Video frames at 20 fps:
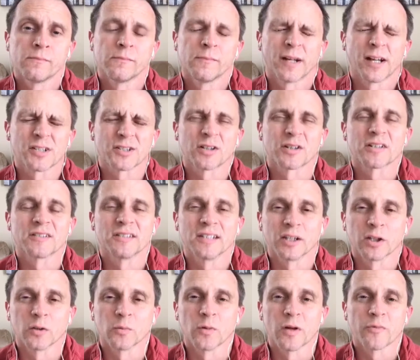And I started
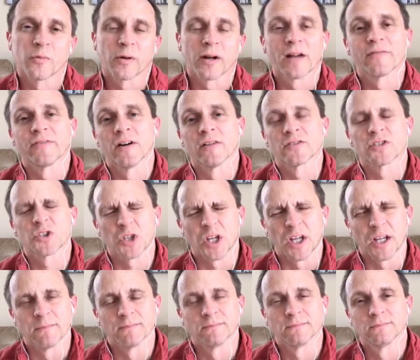dealing with what I felt
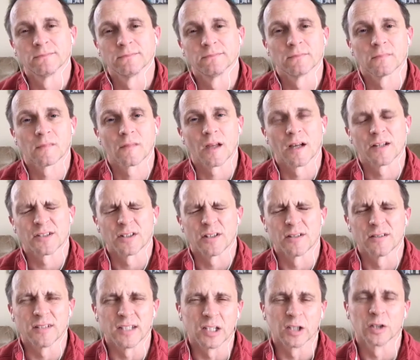shame. I
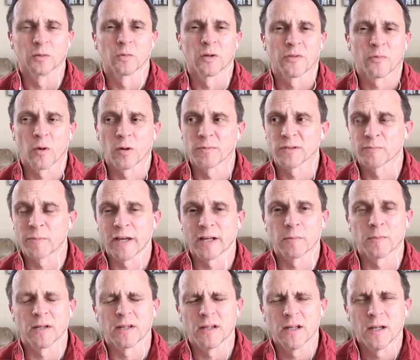started dealing with what was
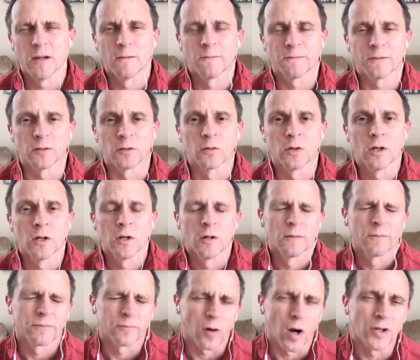making me feel
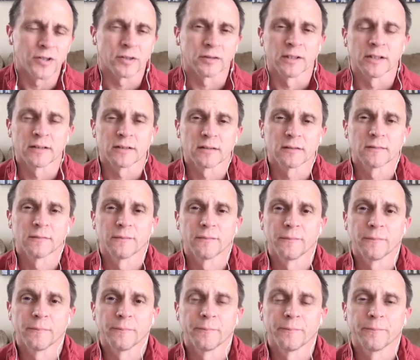fraudulent.
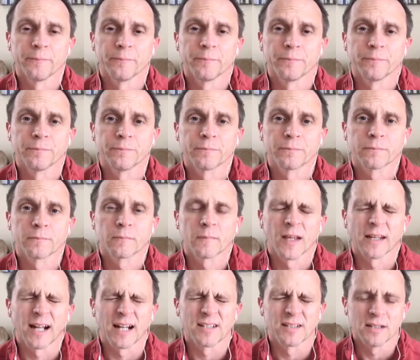
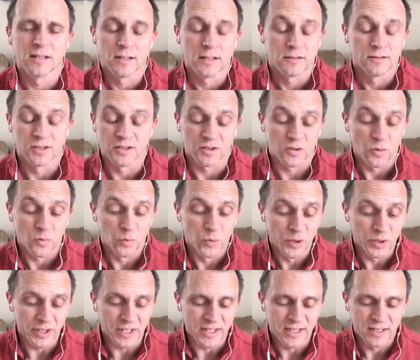And I just
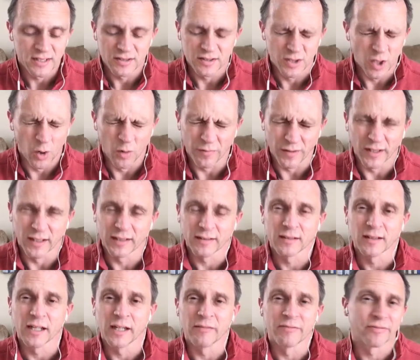really dove in
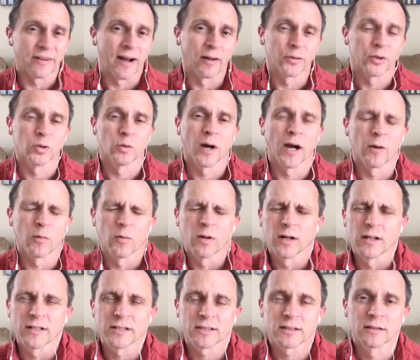and found who I
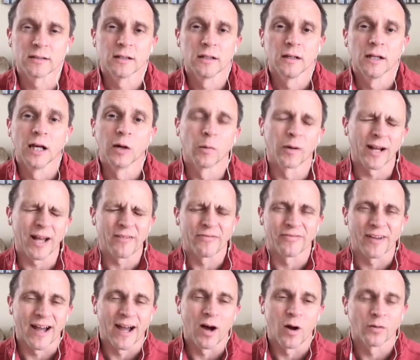was. And what I
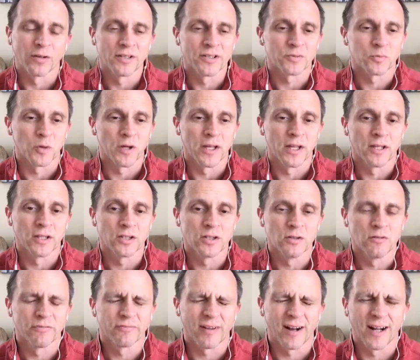found is when
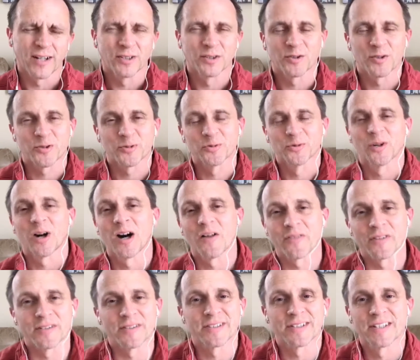you find your true
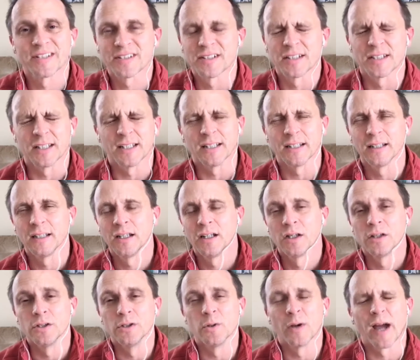authenticity,
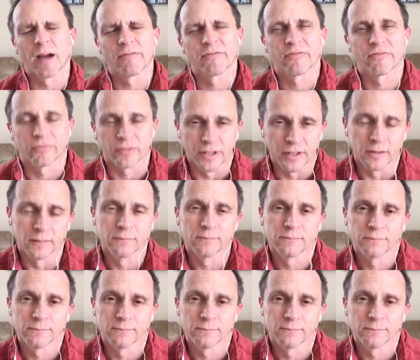you have freedom.